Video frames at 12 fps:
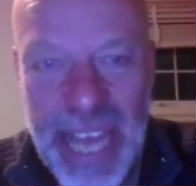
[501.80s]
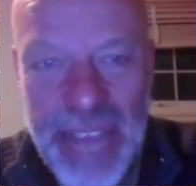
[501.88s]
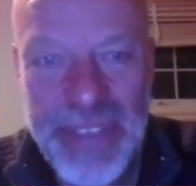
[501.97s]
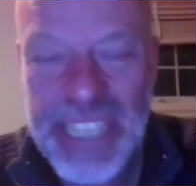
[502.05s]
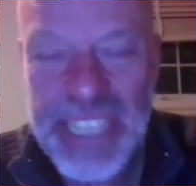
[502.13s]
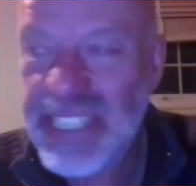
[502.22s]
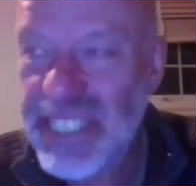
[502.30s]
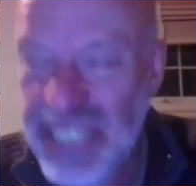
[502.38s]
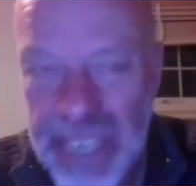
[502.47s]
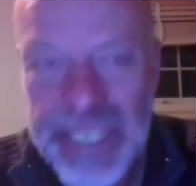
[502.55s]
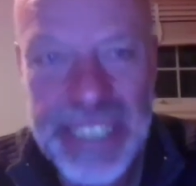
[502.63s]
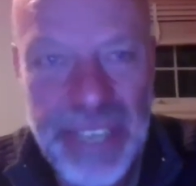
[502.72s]
And that's
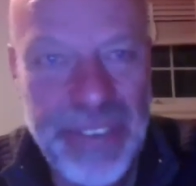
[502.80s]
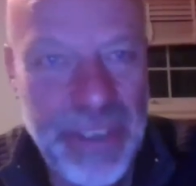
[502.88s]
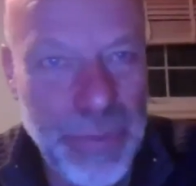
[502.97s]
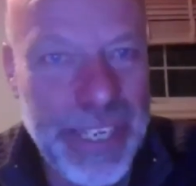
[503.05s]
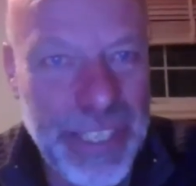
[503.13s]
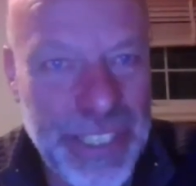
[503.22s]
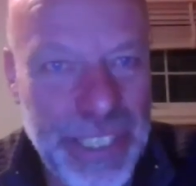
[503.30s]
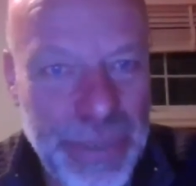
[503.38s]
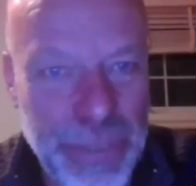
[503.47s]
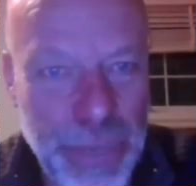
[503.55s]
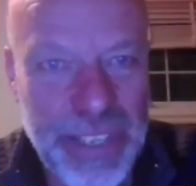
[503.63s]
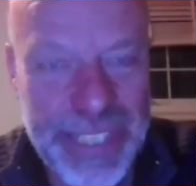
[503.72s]
certainly something we can do,
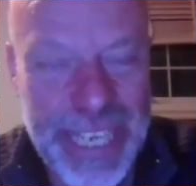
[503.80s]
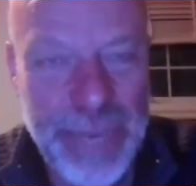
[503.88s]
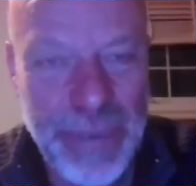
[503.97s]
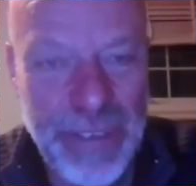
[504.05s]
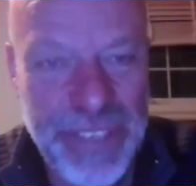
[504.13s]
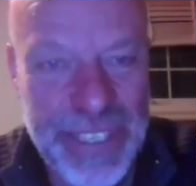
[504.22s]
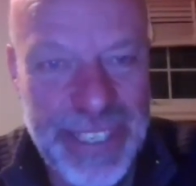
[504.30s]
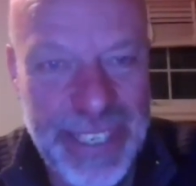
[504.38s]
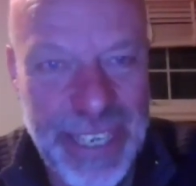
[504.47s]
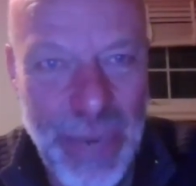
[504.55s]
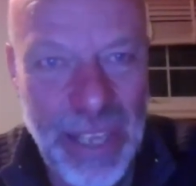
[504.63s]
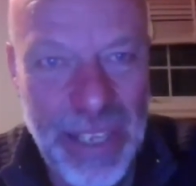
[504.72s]
as well as keeping
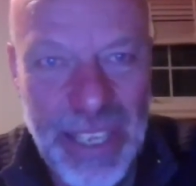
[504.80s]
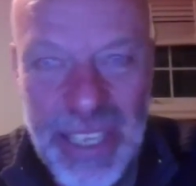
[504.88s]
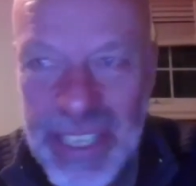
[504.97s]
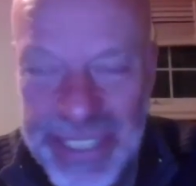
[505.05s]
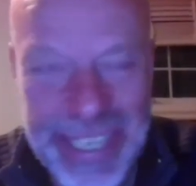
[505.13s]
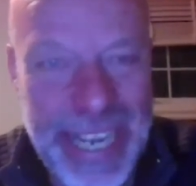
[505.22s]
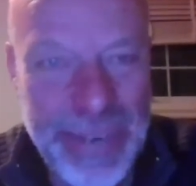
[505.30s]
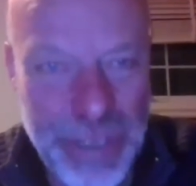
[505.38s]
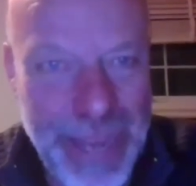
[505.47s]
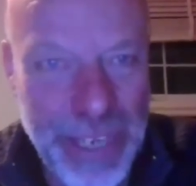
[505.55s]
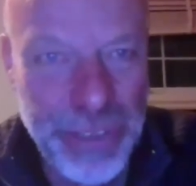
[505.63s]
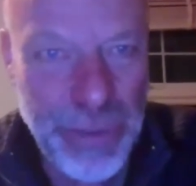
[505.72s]
physically well, to keep
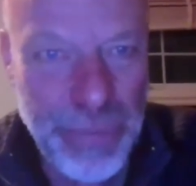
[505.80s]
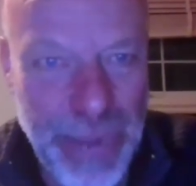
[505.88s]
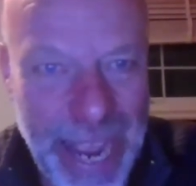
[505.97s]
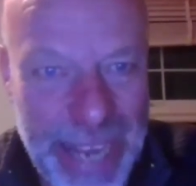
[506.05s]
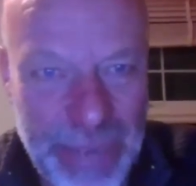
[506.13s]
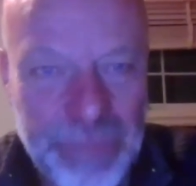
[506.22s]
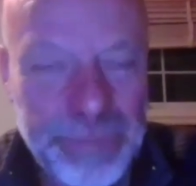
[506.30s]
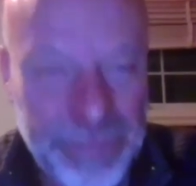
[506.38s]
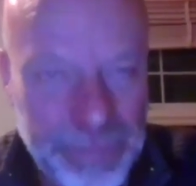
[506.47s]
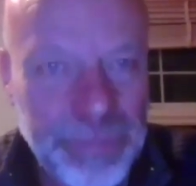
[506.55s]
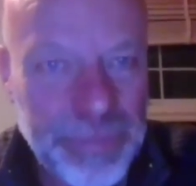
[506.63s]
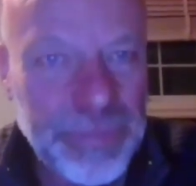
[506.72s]
dementia at
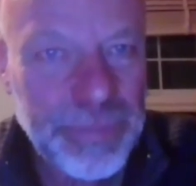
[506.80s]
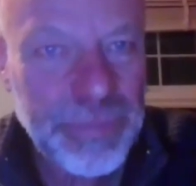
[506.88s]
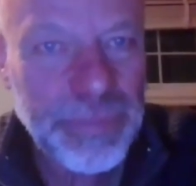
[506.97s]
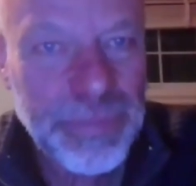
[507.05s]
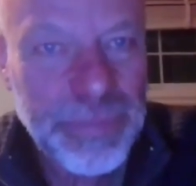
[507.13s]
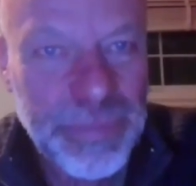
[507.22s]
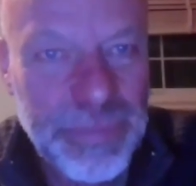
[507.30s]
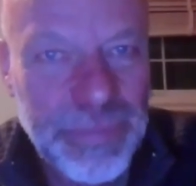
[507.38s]
bay.